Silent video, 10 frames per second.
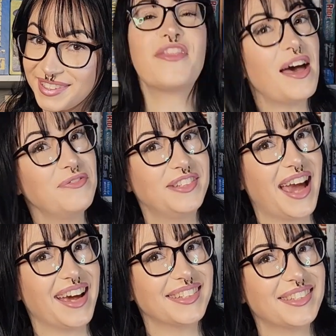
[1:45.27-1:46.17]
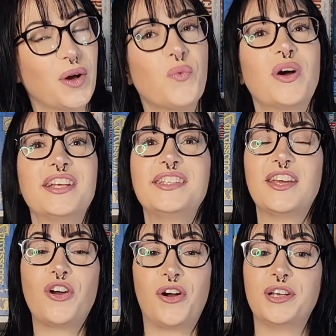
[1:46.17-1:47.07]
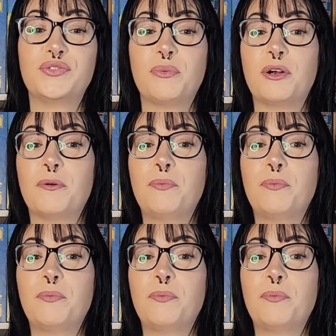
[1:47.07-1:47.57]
Theft decks want to take cards from your